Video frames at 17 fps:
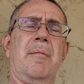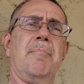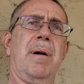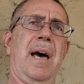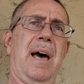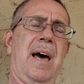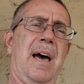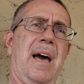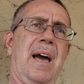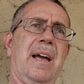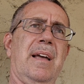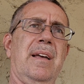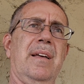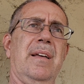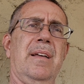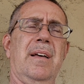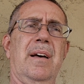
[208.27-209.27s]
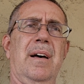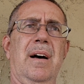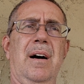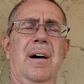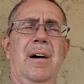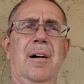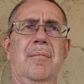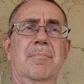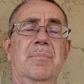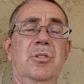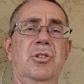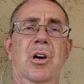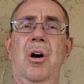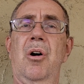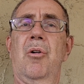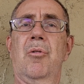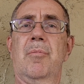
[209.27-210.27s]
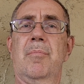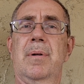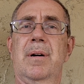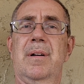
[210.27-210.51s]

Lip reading: back, Job.